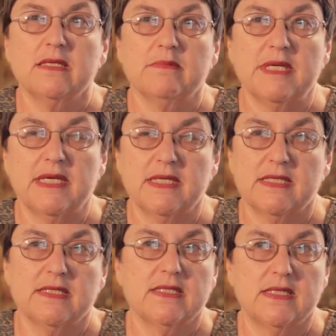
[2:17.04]
to me
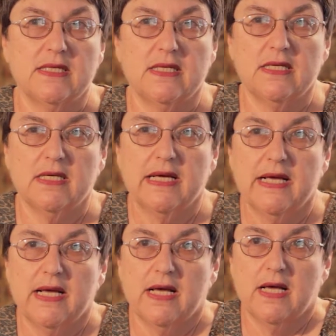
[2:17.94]
to see
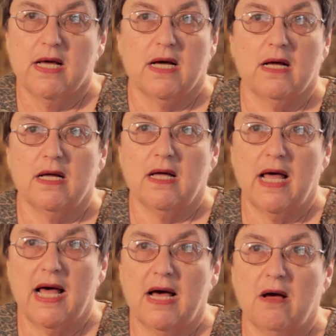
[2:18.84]

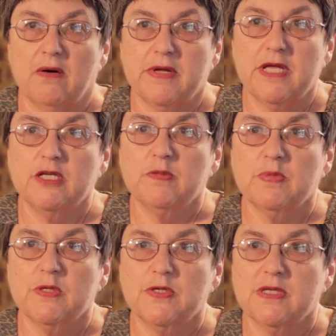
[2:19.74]
how each
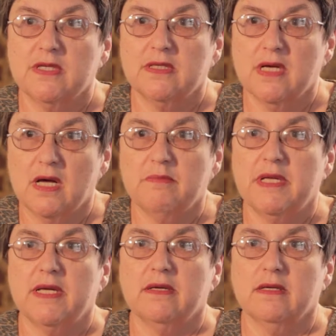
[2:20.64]
person
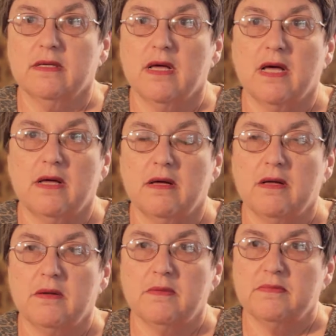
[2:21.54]
coming
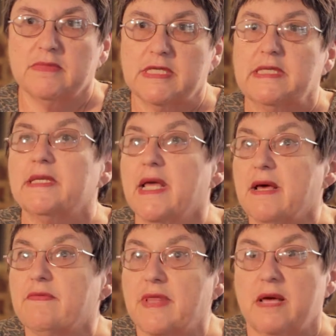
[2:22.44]
didn't
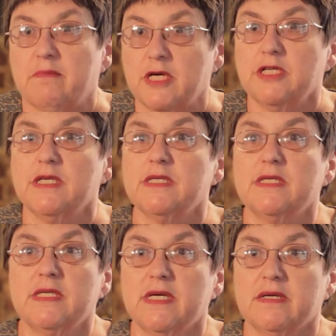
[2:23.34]
have that much
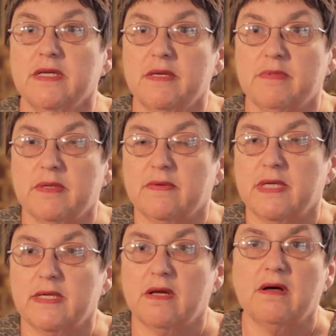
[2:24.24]
necessarily, but
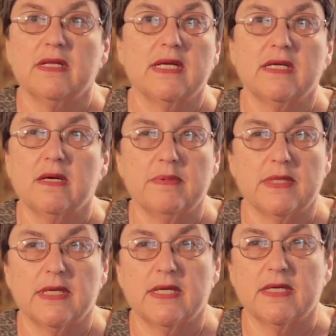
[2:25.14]
when it all added up
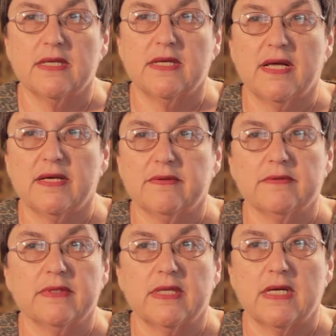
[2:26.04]
at the end of the day, we
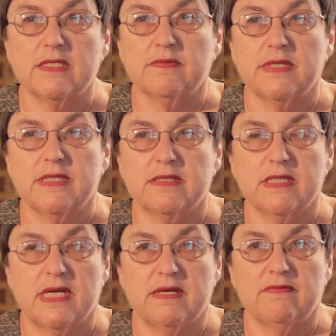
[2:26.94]
realized we'd
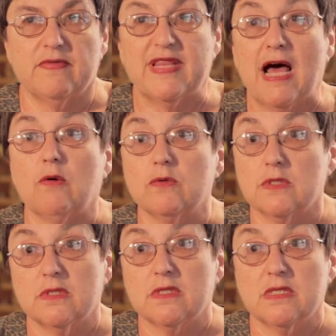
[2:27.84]
saved
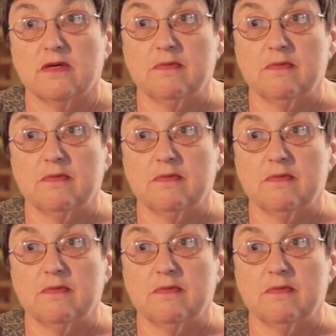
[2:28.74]
thousands of